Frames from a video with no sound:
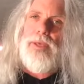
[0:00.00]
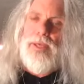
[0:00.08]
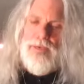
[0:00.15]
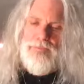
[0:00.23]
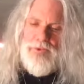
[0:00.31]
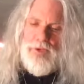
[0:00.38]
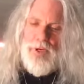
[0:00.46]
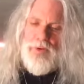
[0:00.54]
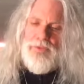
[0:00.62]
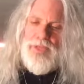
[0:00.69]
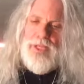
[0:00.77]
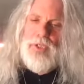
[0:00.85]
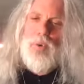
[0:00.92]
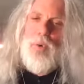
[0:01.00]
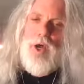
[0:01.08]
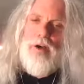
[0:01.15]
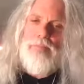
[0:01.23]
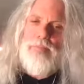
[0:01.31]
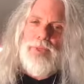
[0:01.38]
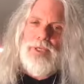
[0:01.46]
If you don't think
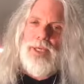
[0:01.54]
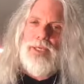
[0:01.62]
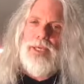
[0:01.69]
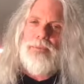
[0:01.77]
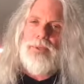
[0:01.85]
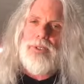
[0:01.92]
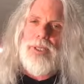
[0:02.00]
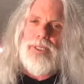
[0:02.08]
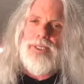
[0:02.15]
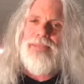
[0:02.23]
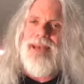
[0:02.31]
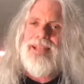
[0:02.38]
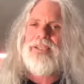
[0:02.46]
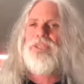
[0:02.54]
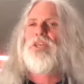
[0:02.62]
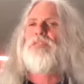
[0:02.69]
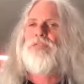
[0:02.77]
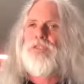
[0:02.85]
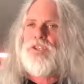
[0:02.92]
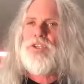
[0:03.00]
12 million immigrants, and that's the
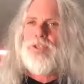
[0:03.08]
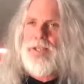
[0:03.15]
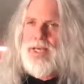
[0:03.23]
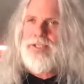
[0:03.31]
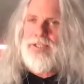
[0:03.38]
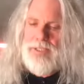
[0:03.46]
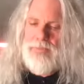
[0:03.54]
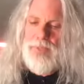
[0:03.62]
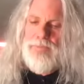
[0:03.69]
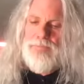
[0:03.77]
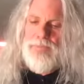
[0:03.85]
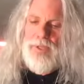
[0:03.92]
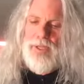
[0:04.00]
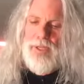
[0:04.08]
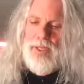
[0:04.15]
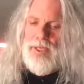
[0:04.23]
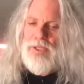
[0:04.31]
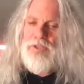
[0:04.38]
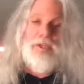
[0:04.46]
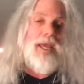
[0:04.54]
official estimate,
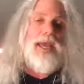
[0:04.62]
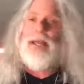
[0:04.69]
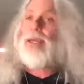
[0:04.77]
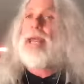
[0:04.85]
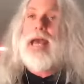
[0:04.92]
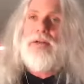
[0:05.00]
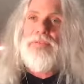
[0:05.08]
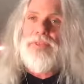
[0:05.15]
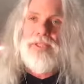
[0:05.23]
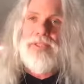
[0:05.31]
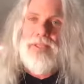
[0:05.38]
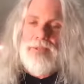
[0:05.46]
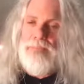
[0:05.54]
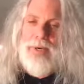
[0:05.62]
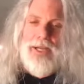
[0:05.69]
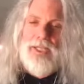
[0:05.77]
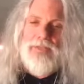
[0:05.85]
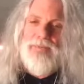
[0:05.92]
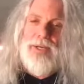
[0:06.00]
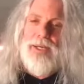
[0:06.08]
you can't count this thing by
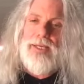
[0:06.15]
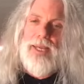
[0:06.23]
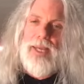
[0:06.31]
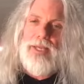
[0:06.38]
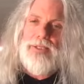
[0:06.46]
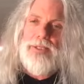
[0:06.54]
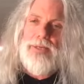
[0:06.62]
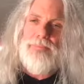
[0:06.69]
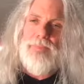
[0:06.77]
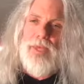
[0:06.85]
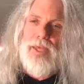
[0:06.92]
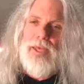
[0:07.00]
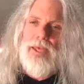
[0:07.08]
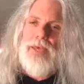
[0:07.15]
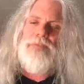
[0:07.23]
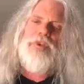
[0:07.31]
its very nature. If